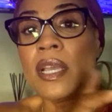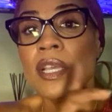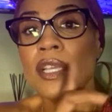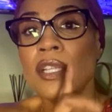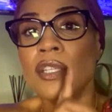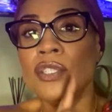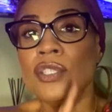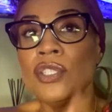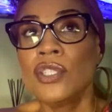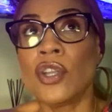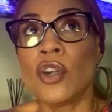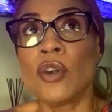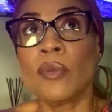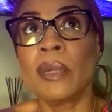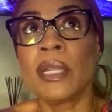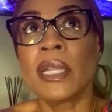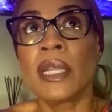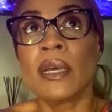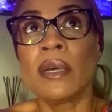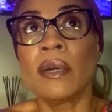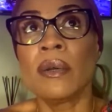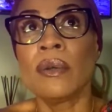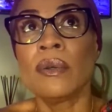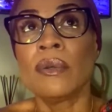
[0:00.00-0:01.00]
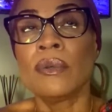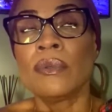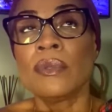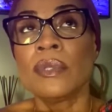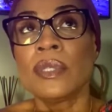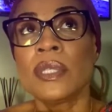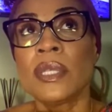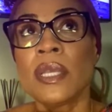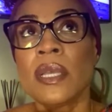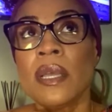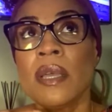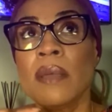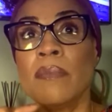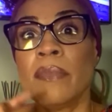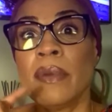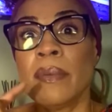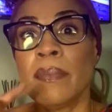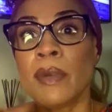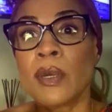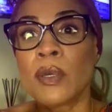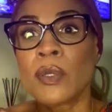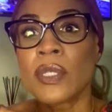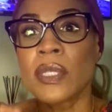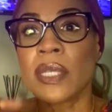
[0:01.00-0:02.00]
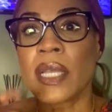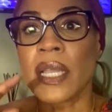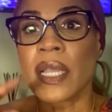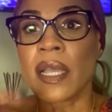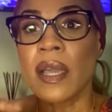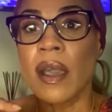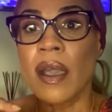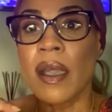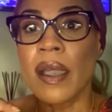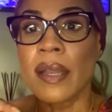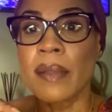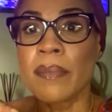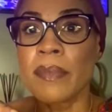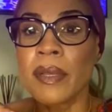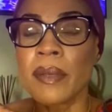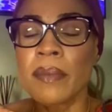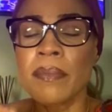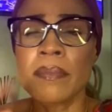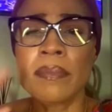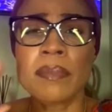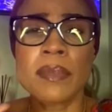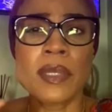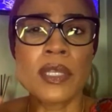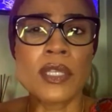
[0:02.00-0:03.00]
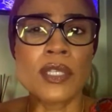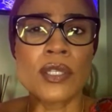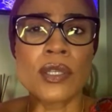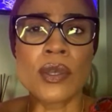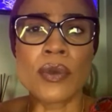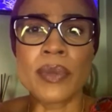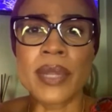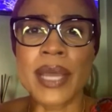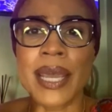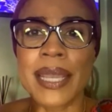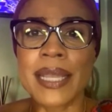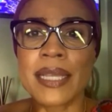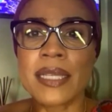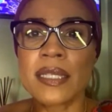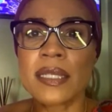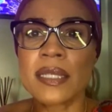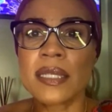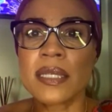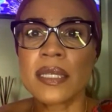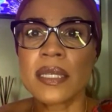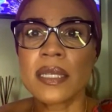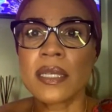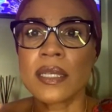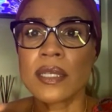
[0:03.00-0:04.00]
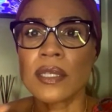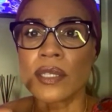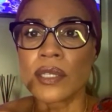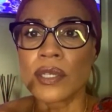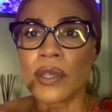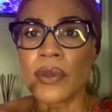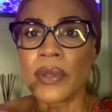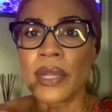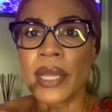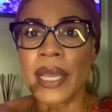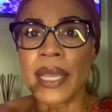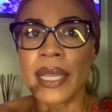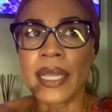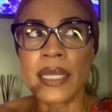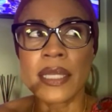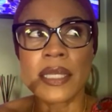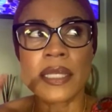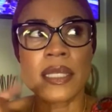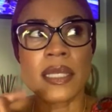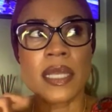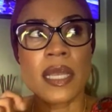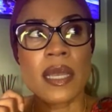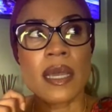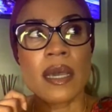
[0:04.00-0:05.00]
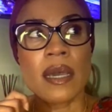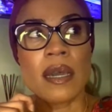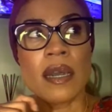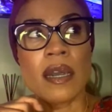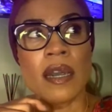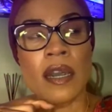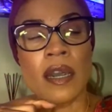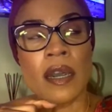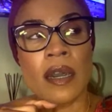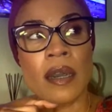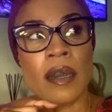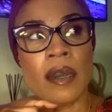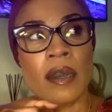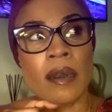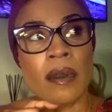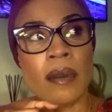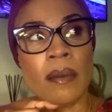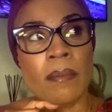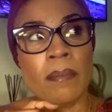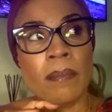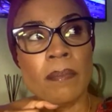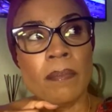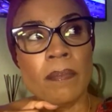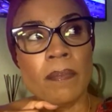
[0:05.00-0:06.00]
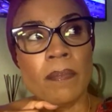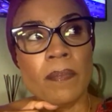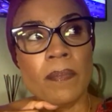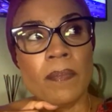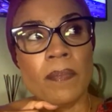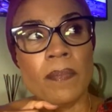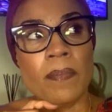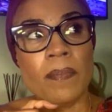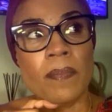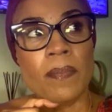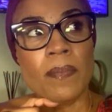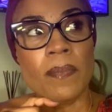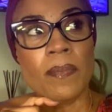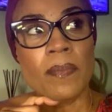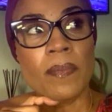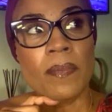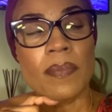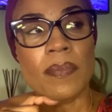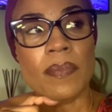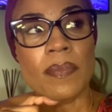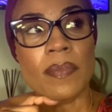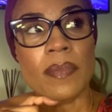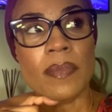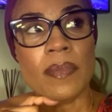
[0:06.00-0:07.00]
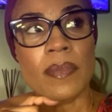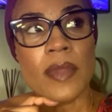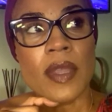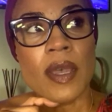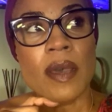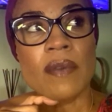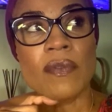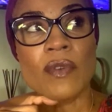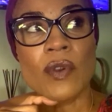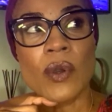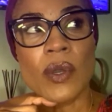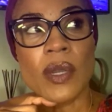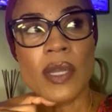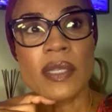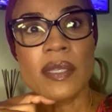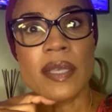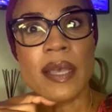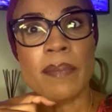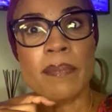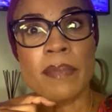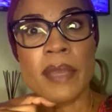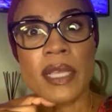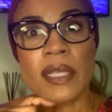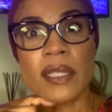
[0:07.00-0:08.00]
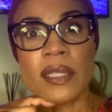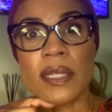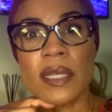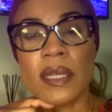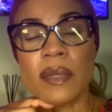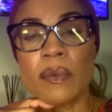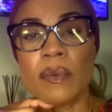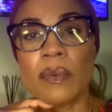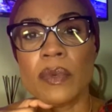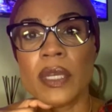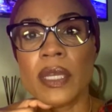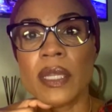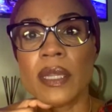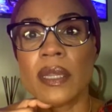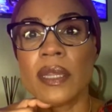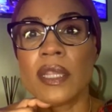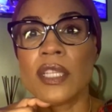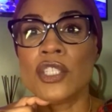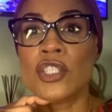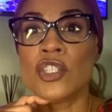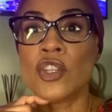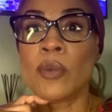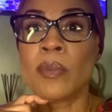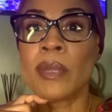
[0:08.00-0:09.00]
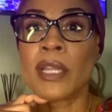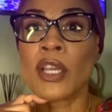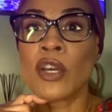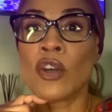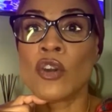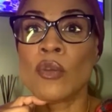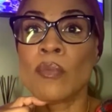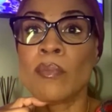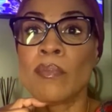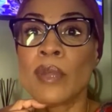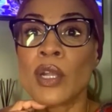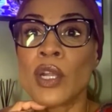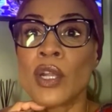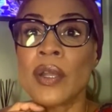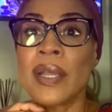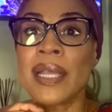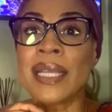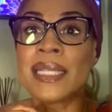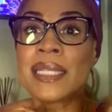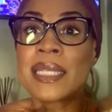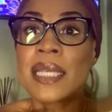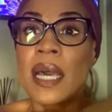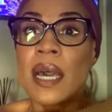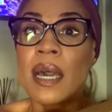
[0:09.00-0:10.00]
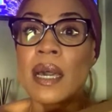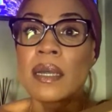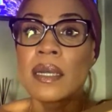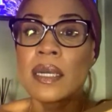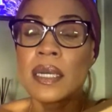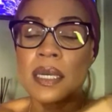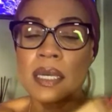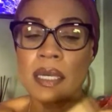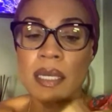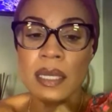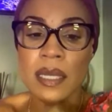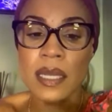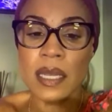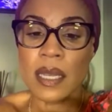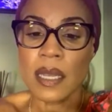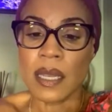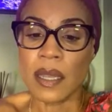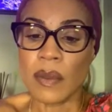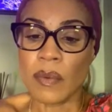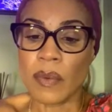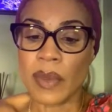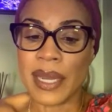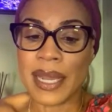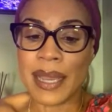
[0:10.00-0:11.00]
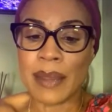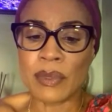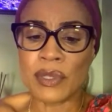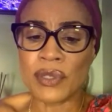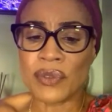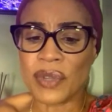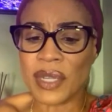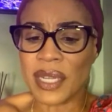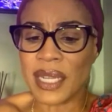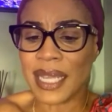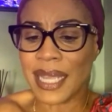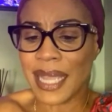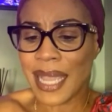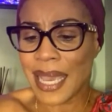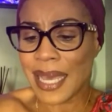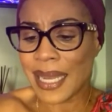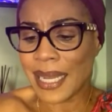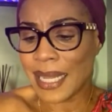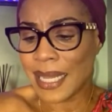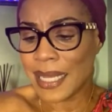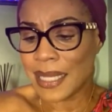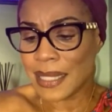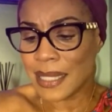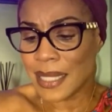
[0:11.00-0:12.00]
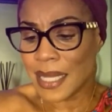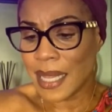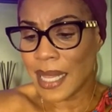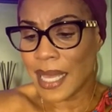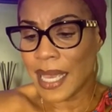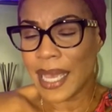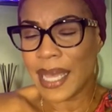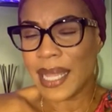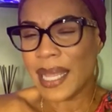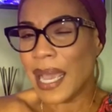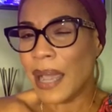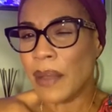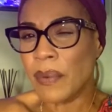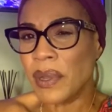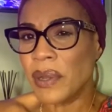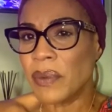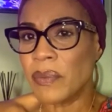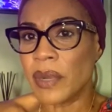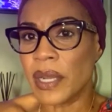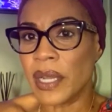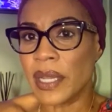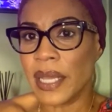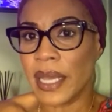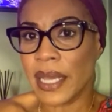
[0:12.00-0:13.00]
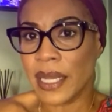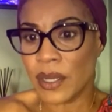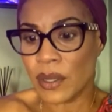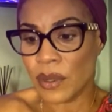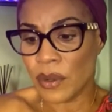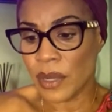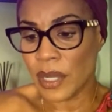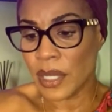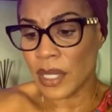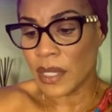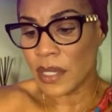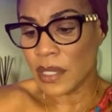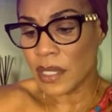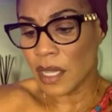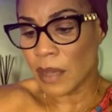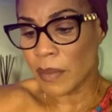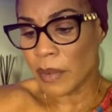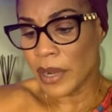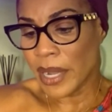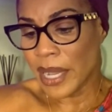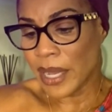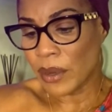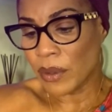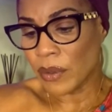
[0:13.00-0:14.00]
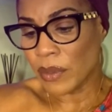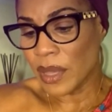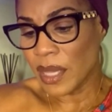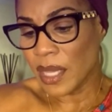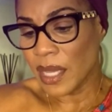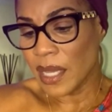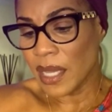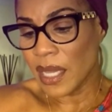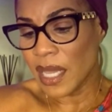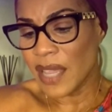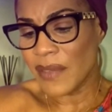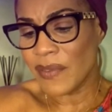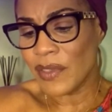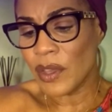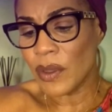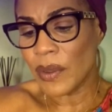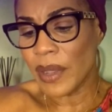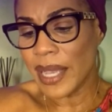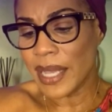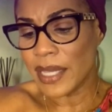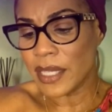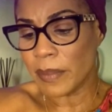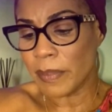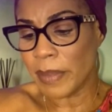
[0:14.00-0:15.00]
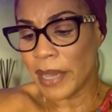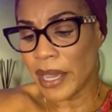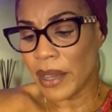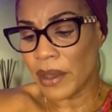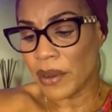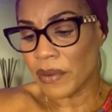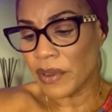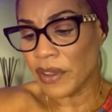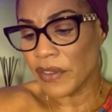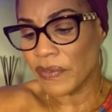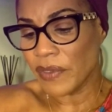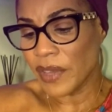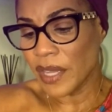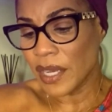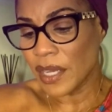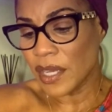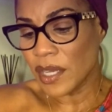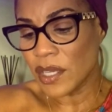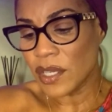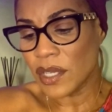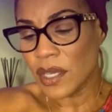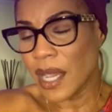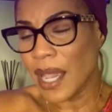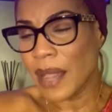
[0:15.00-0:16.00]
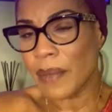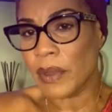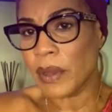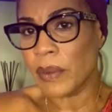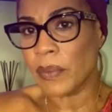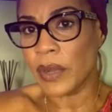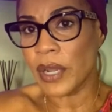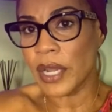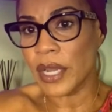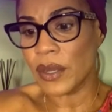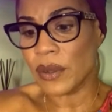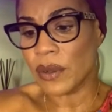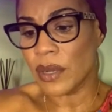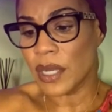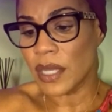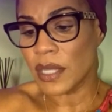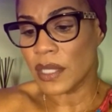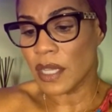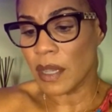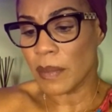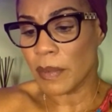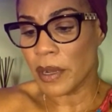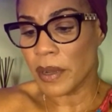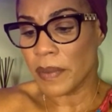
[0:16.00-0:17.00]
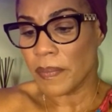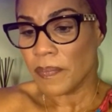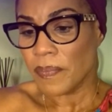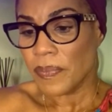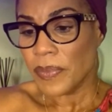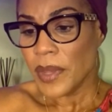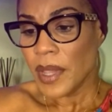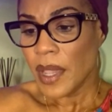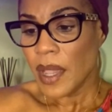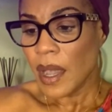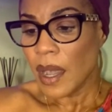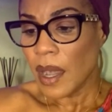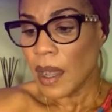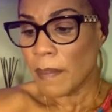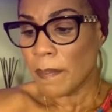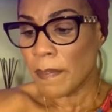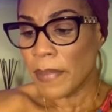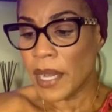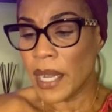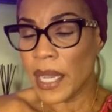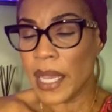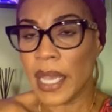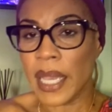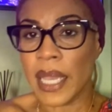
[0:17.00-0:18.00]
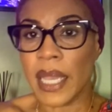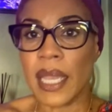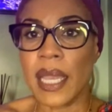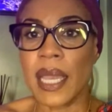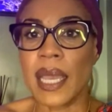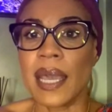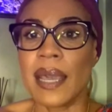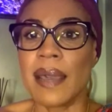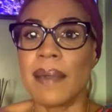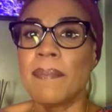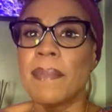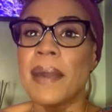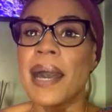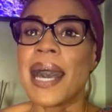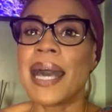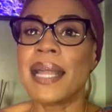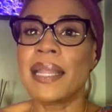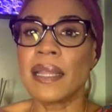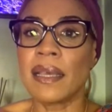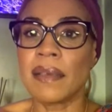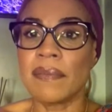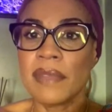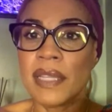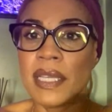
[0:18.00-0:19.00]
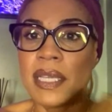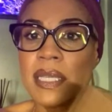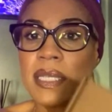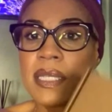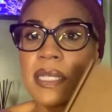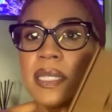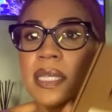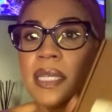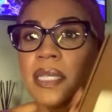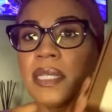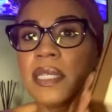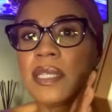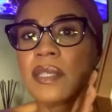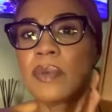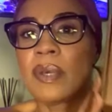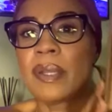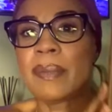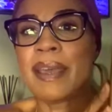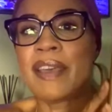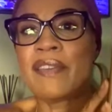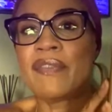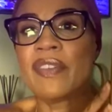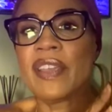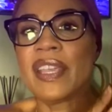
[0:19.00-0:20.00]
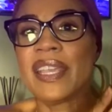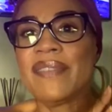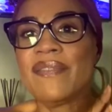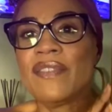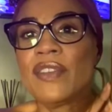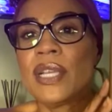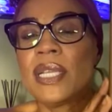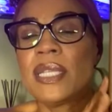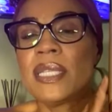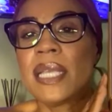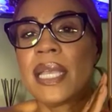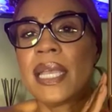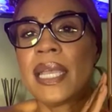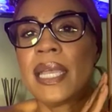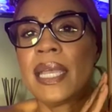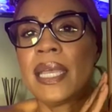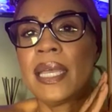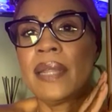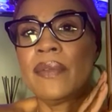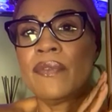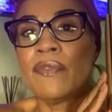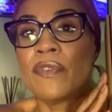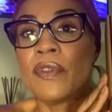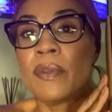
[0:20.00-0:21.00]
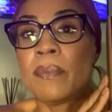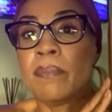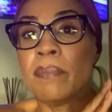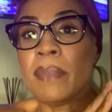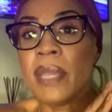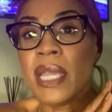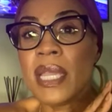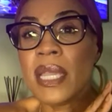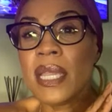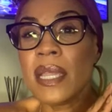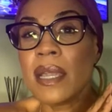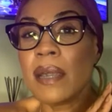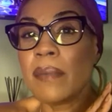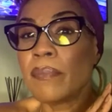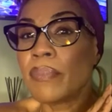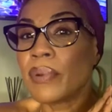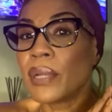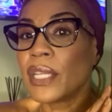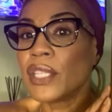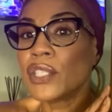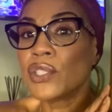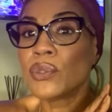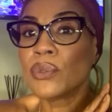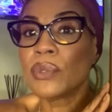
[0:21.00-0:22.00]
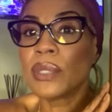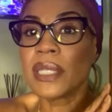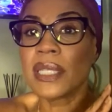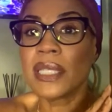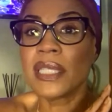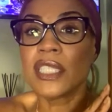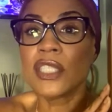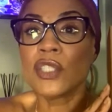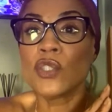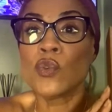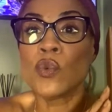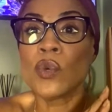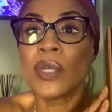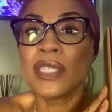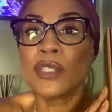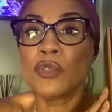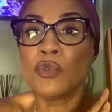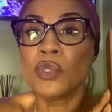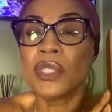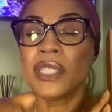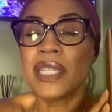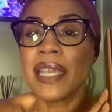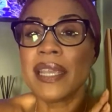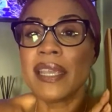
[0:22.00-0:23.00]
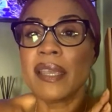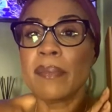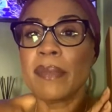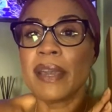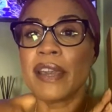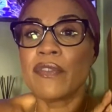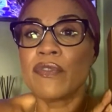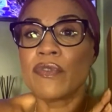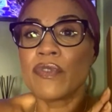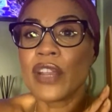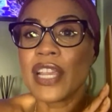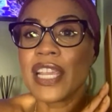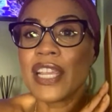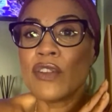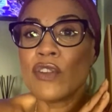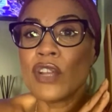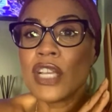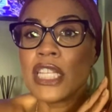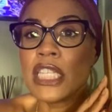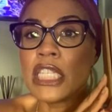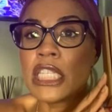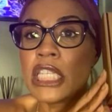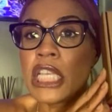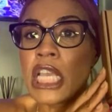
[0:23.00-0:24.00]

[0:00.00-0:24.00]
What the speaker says: Joe Malone's Mimosa and Cardamom. So nice. So nice. Um, of course, I mixed it with the Joe Malone Myrrh and Tonka when I was really kind of into that. I wouldn't wear that during the summer, I don't think. Even though it has a powdery finish, I wouldn't wear it during the summer. But I love this. This is one of my favorites. And for me, I'm pretty sure this is going to stay in my fragrance